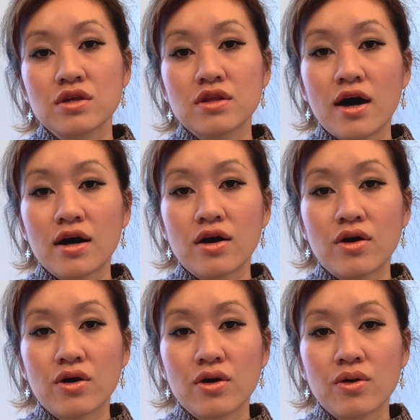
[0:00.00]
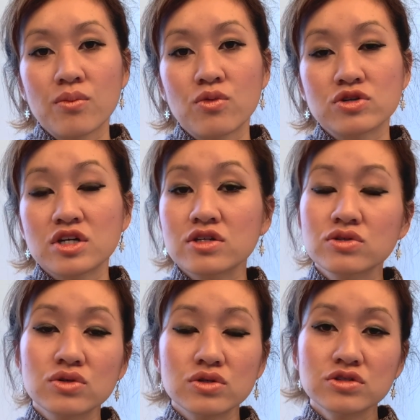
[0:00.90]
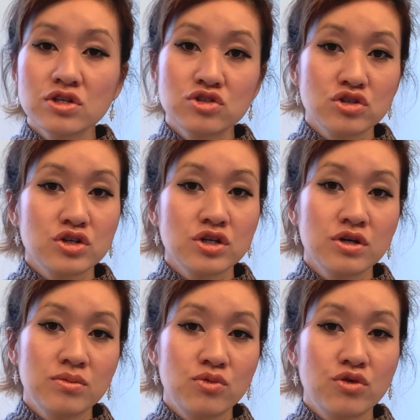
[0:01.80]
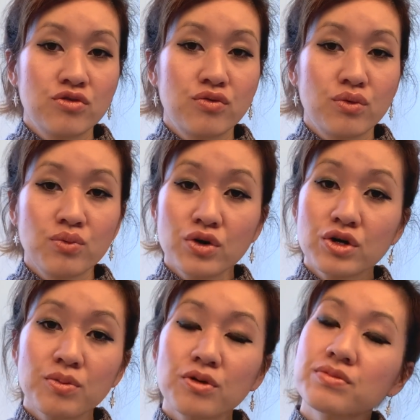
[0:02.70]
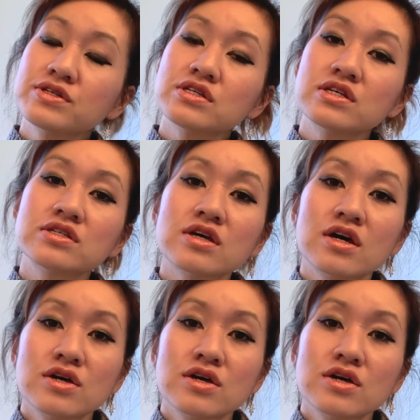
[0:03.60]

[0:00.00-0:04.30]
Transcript: that are more technical in nature and more for work purposes.